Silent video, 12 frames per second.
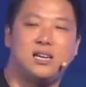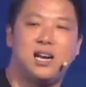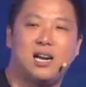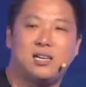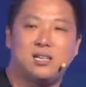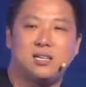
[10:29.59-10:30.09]

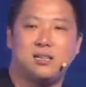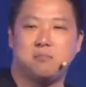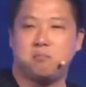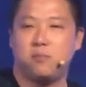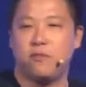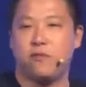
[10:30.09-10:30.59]
another
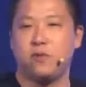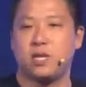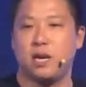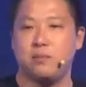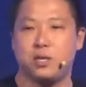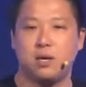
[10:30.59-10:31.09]

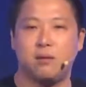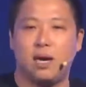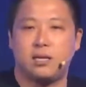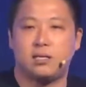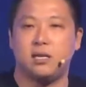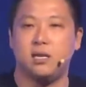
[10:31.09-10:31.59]
full-time job
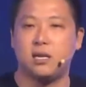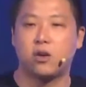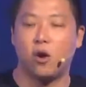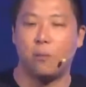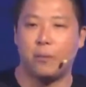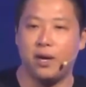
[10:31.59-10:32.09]
in a
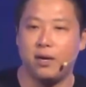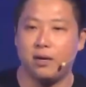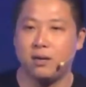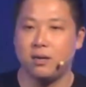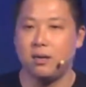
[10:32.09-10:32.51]
corporate,